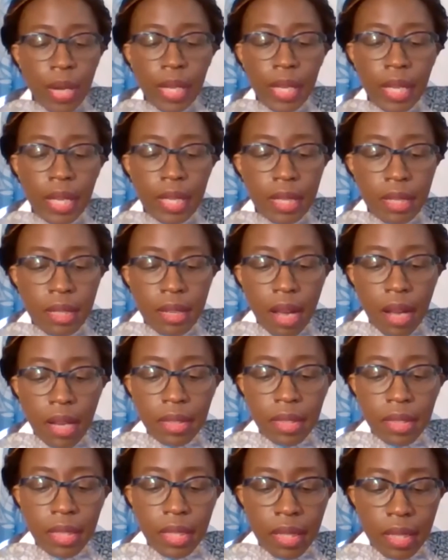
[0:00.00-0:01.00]
when he
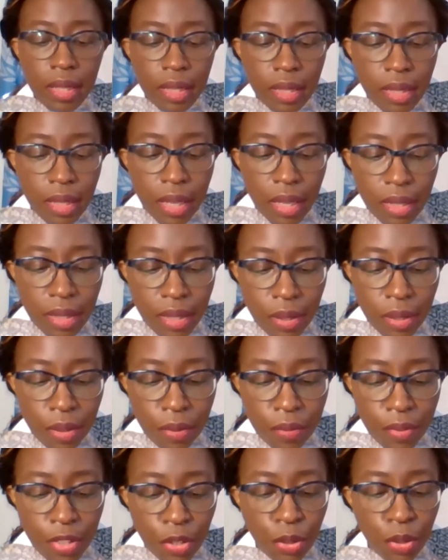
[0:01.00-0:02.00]
started his sort
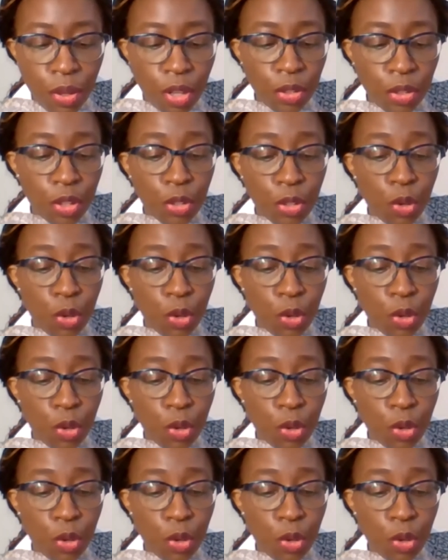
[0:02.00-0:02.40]
of introduction,